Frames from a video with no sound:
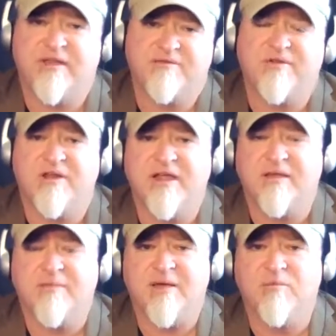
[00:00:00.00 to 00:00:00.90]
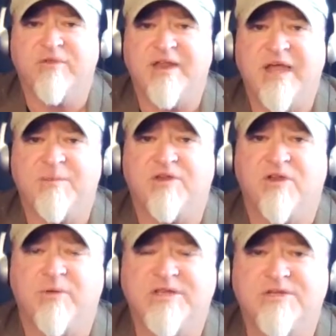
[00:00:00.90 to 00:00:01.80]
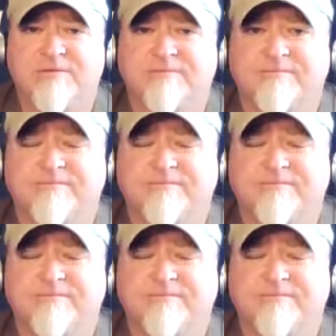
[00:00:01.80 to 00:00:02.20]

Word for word: that if you like i'm, I'm more than happy to go into